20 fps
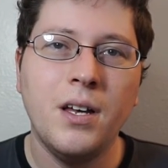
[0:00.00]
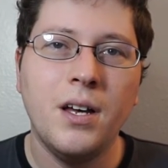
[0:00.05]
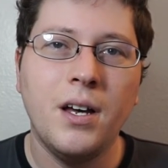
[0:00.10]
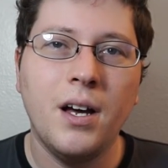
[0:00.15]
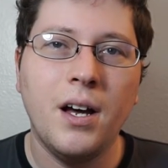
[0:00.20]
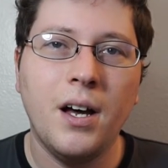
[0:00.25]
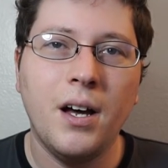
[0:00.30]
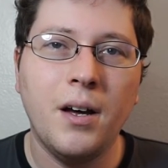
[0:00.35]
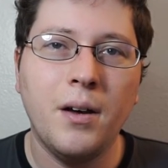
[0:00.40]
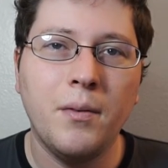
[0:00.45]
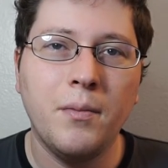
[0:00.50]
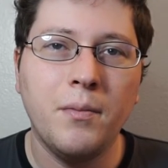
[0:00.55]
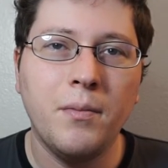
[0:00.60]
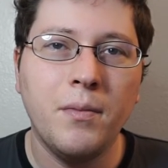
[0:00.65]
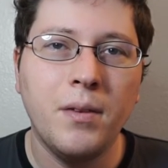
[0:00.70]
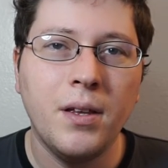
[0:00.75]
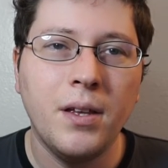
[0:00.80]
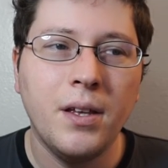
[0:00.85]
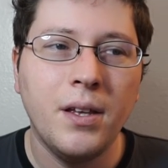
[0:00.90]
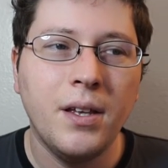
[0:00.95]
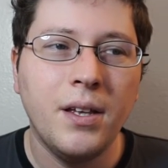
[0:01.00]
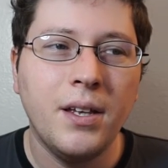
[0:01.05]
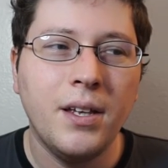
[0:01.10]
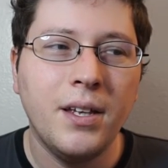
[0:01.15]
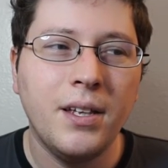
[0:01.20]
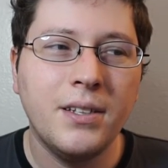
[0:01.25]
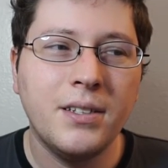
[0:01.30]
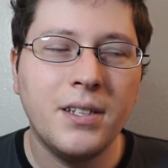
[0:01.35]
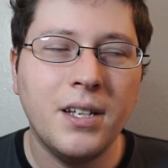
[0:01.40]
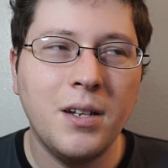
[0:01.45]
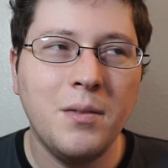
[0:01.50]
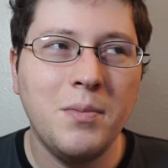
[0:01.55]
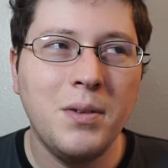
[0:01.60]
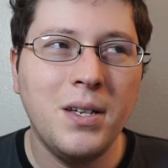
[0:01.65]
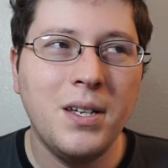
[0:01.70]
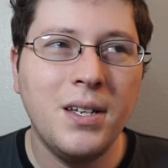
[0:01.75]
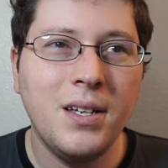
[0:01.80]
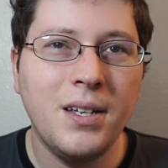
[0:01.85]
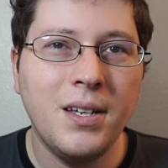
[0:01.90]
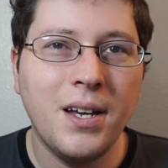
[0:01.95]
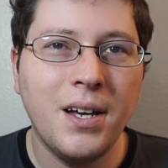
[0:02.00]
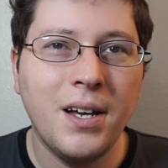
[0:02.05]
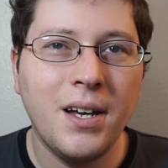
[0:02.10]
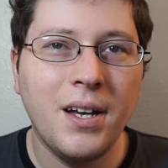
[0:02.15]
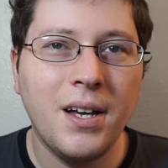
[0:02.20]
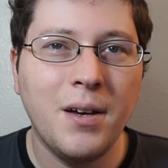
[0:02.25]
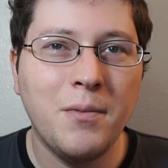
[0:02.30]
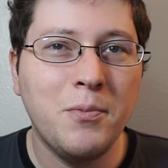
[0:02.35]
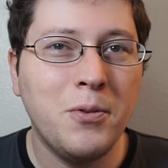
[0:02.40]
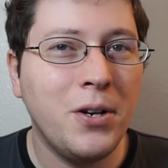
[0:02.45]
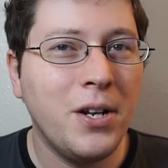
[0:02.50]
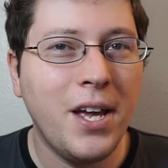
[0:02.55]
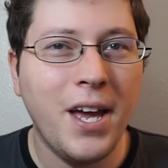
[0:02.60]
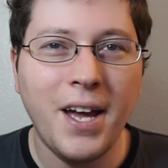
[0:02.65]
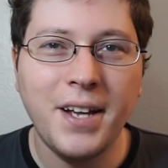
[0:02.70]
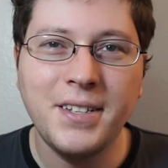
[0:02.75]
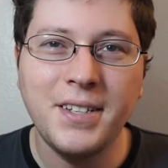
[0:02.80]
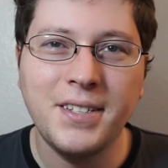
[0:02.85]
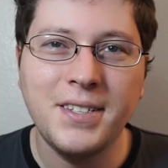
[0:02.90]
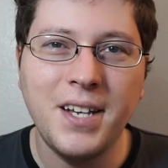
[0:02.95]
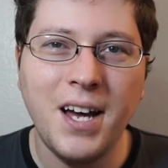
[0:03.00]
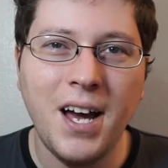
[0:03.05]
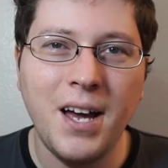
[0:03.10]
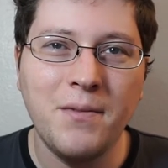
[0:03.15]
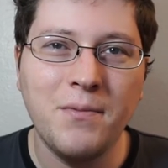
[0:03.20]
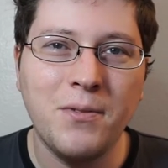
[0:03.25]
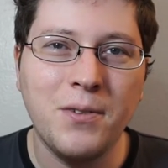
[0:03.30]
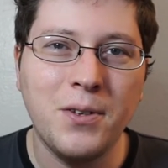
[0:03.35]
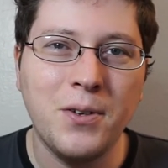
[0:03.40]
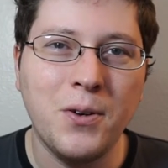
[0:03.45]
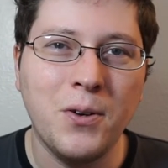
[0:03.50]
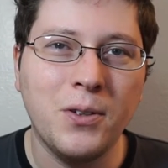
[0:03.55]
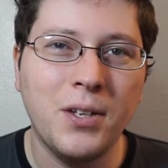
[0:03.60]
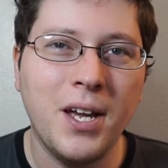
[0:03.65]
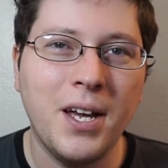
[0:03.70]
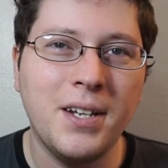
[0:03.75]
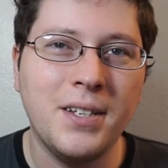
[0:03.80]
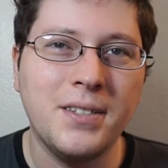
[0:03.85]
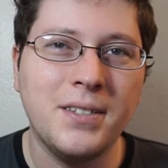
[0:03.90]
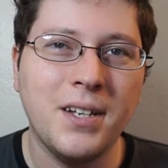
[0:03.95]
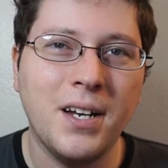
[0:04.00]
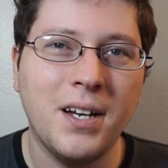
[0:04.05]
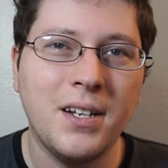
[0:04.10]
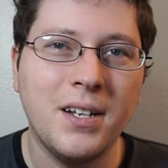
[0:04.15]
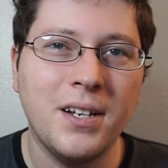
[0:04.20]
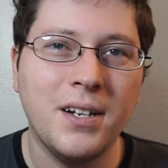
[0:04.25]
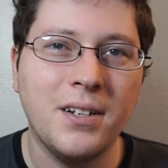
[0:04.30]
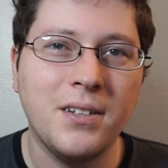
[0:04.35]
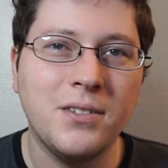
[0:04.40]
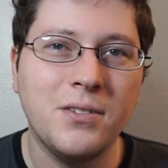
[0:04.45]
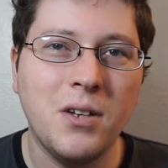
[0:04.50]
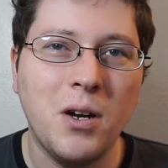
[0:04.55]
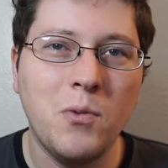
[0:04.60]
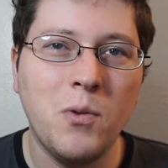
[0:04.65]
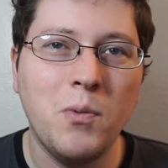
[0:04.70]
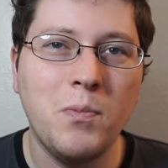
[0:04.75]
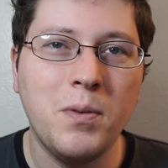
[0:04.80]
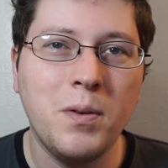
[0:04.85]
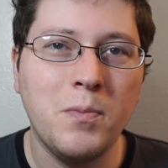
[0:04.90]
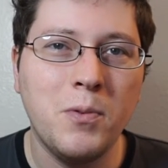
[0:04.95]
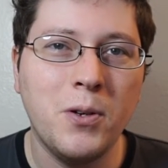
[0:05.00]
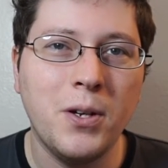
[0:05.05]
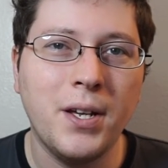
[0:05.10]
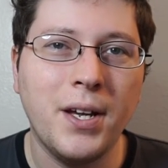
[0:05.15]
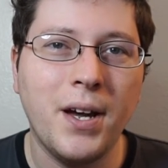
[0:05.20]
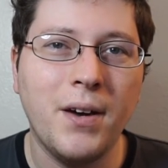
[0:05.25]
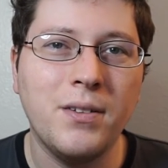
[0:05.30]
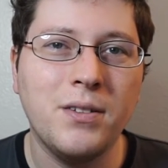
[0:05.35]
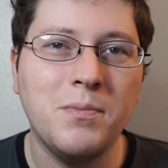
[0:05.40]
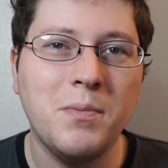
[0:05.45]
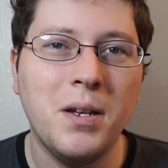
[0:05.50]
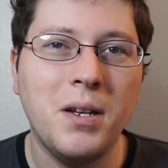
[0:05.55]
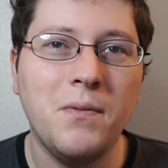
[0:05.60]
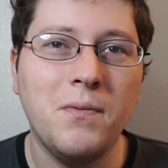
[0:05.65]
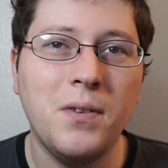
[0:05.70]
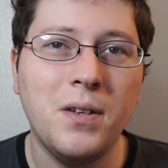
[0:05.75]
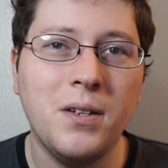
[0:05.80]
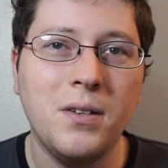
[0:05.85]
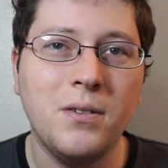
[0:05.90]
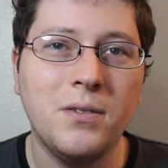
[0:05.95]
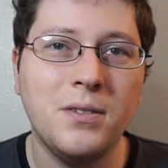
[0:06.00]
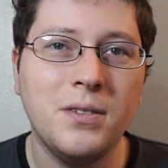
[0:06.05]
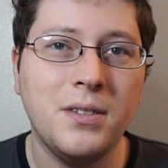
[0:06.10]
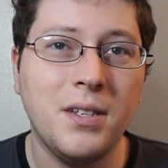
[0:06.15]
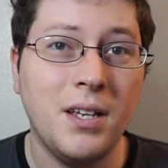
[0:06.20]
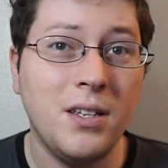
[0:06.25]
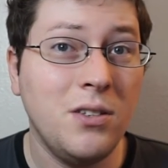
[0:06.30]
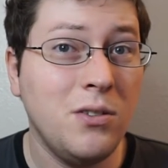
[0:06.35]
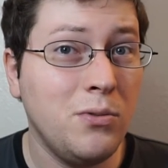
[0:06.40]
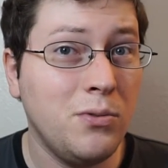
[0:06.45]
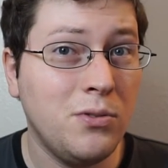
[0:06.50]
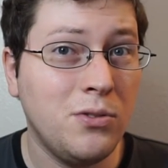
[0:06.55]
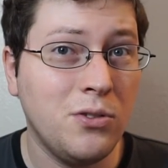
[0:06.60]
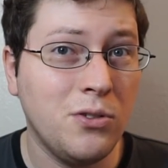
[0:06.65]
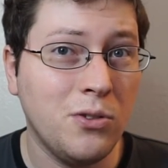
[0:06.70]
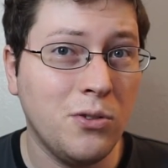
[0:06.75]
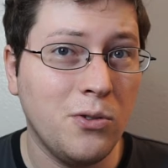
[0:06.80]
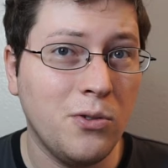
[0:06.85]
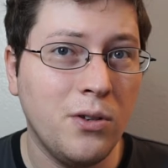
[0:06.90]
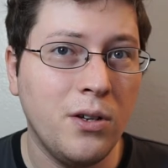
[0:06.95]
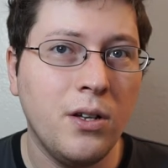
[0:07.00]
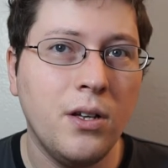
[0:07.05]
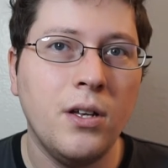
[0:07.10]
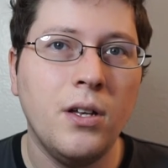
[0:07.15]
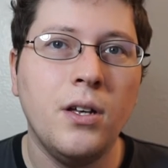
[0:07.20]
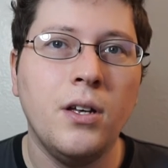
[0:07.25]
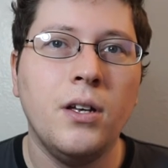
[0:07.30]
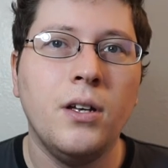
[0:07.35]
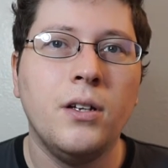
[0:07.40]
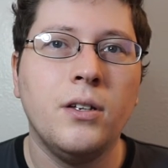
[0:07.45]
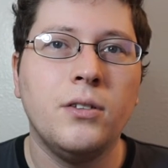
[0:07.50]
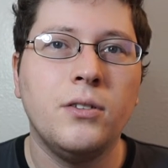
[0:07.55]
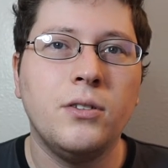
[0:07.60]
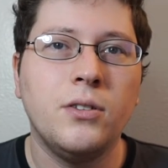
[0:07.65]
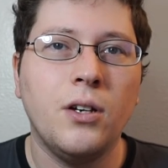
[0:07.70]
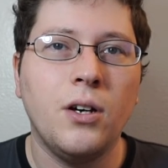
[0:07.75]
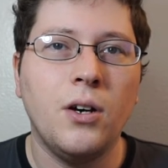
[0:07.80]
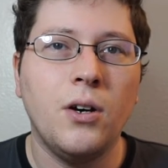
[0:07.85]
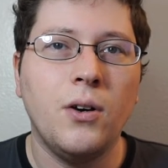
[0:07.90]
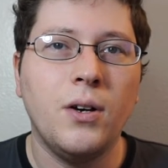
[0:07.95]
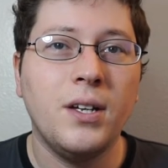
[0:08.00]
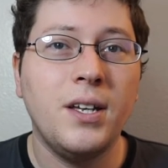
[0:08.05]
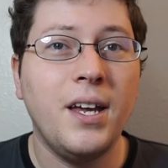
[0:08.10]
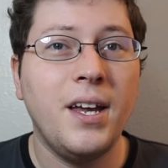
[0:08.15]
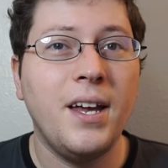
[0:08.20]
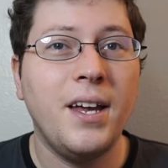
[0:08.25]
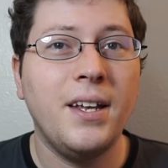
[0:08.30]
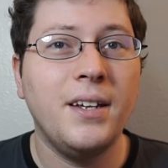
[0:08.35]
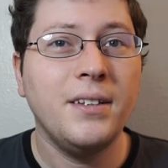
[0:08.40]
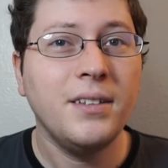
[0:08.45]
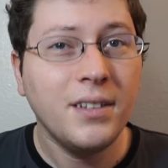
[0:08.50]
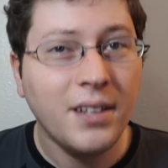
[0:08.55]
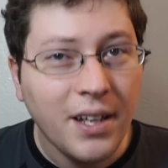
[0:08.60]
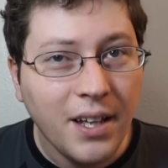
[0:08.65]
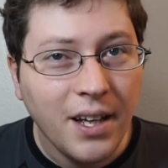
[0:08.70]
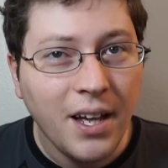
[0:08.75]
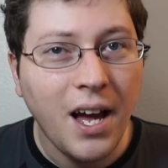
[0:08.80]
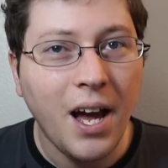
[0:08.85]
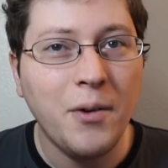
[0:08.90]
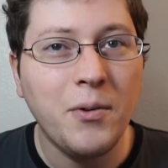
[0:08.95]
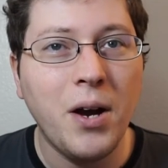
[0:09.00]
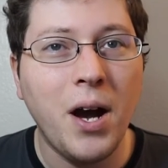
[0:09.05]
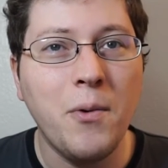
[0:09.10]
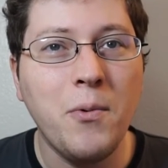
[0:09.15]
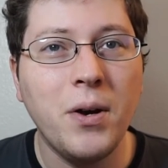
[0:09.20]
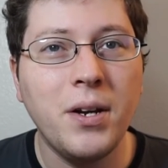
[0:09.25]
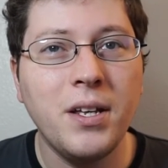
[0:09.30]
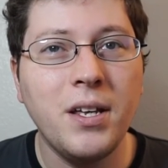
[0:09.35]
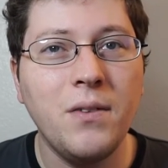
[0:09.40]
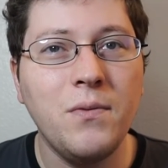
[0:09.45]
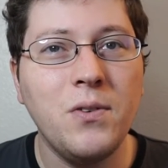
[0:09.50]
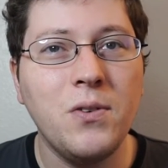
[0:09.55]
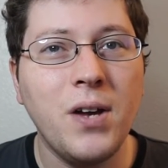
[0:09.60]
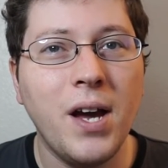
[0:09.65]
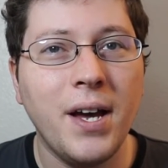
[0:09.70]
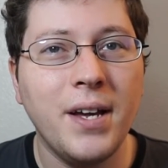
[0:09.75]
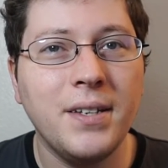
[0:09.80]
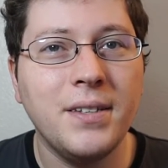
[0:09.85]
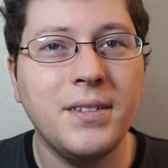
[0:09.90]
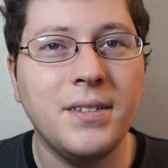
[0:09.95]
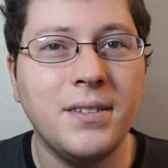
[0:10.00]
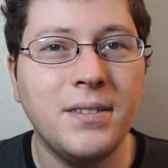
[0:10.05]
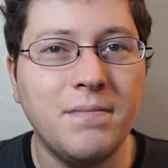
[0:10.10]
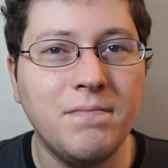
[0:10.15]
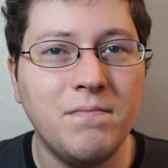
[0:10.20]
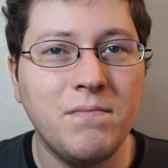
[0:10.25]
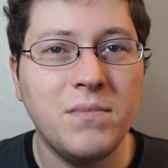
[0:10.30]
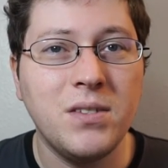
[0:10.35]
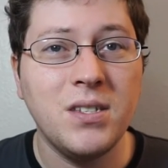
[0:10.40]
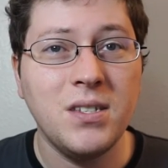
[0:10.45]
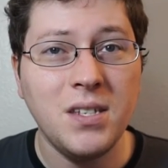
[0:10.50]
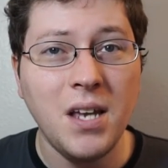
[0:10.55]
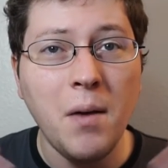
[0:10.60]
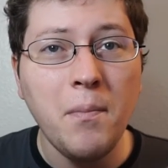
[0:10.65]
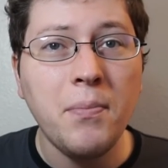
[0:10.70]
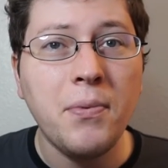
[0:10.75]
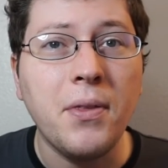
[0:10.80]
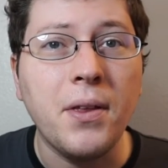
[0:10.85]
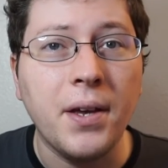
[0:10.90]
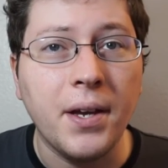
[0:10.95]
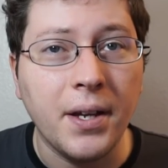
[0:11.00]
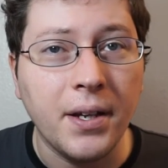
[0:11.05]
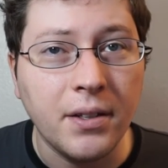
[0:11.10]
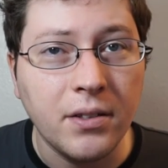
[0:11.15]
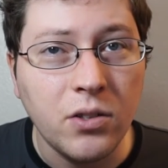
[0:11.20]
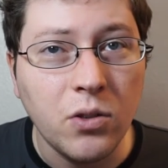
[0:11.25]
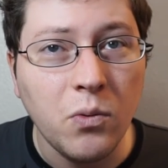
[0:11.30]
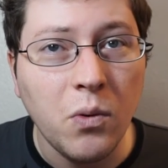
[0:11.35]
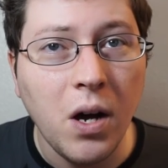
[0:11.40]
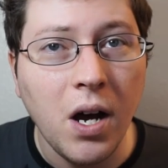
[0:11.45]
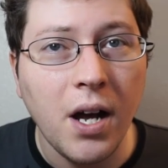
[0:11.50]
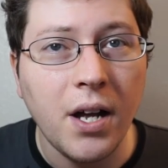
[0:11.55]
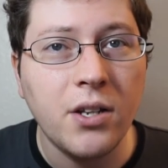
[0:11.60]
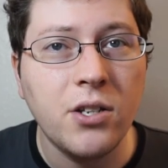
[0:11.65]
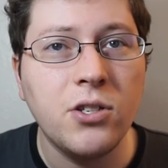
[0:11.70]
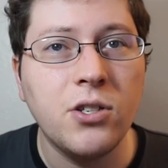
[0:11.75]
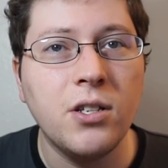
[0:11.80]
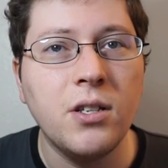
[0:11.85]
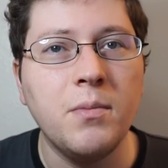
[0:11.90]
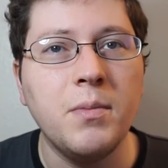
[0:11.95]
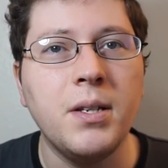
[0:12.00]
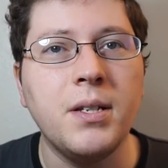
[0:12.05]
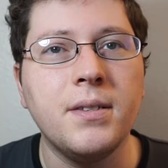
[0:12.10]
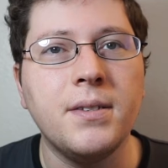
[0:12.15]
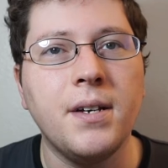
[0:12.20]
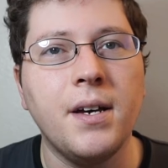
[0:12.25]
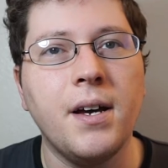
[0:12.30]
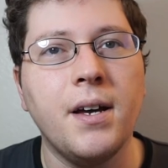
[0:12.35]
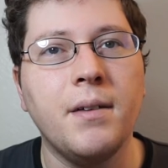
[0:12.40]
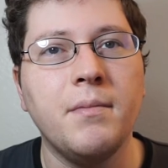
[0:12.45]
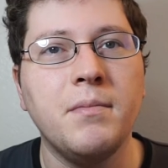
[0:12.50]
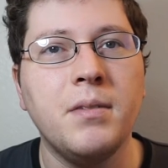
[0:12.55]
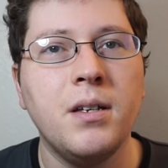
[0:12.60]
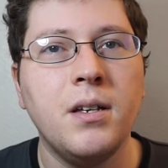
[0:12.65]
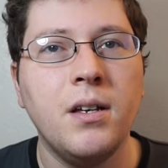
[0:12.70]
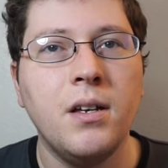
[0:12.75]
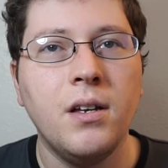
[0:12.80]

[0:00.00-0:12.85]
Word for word: um, it's going to be uh, a pretty hectic time for the old AndySan here, so I won't be putting out as many videos as I used to. So again, I, I want to give you guys something to watch in the meantime.